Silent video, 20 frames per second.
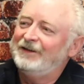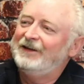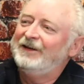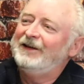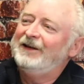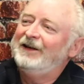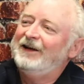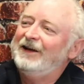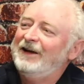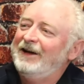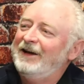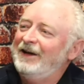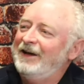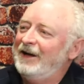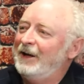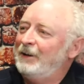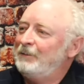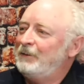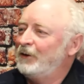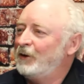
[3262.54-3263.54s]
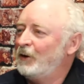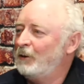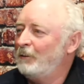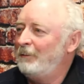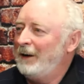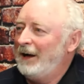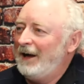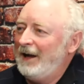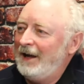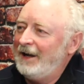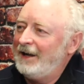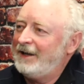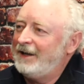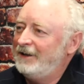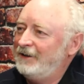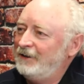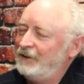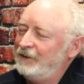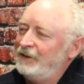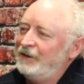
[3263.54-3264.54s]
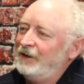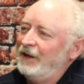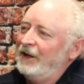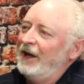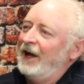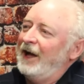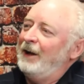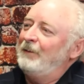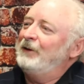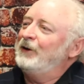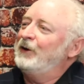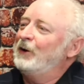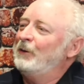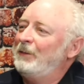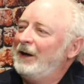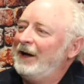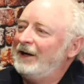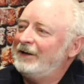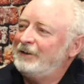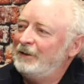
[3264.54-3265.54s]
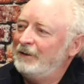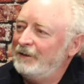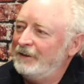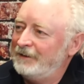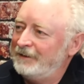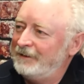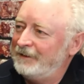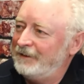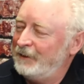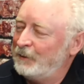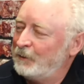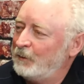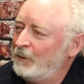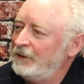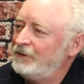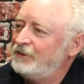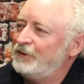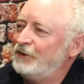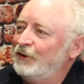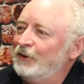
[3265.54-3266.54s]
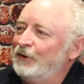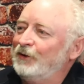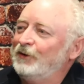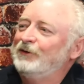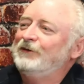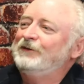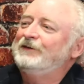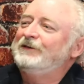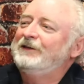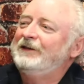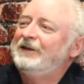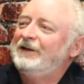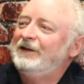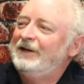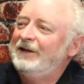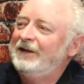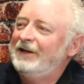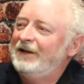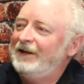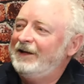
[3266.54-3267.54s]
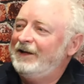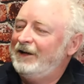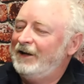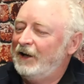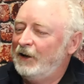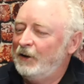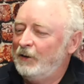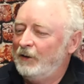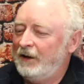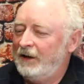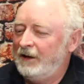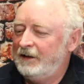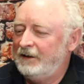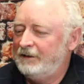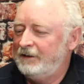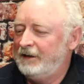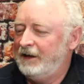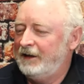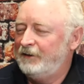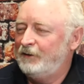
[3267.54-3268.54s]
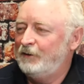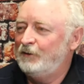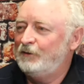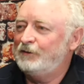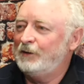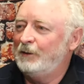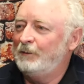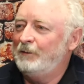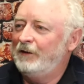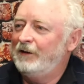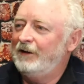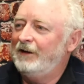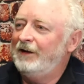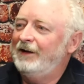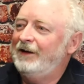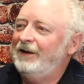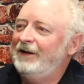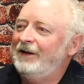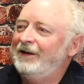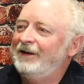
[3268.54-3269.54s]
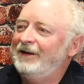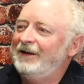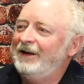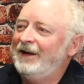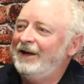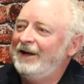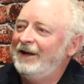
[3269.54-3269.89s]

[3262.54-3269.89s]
and I'm going to go back and I'm going to go back to the original you know, and and, and do take some, another year of